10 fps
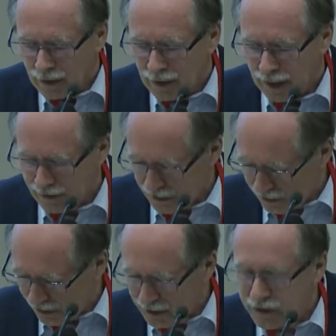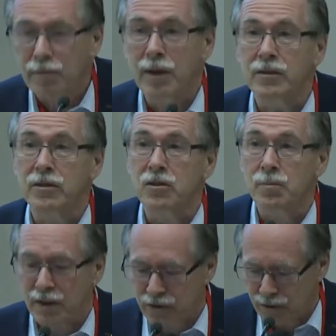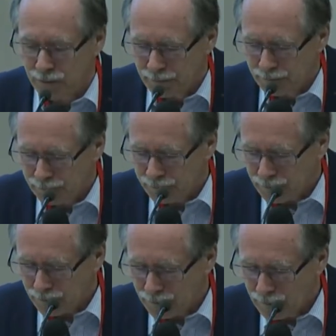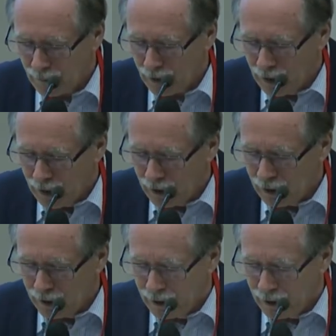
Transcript: as I said, is tremendously special. Uh,